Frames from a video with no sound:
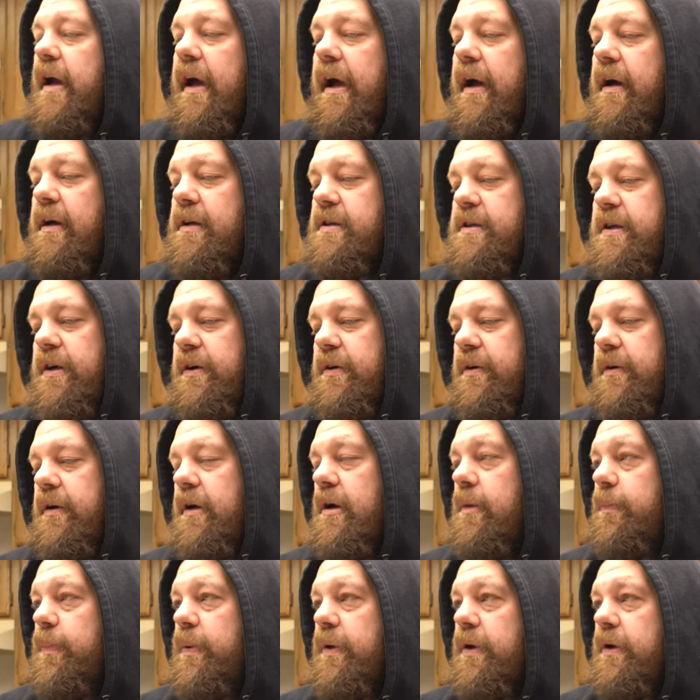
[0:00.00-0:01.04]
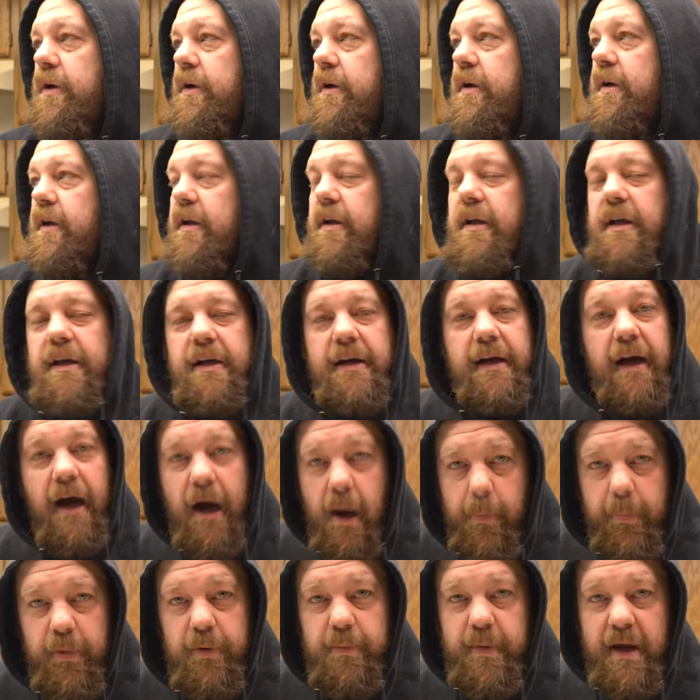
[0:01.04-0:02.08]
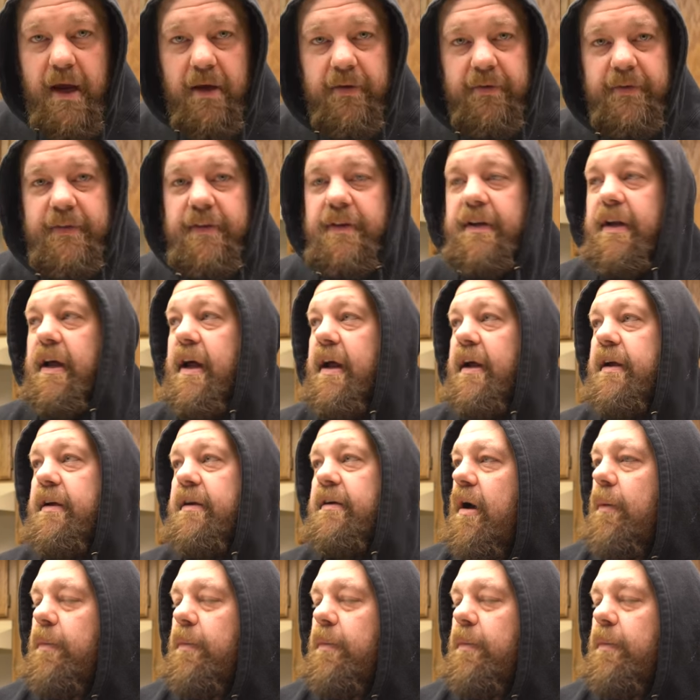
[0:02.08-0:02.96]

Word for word: Yeah, so up here, gonna hit Copper Mountain today.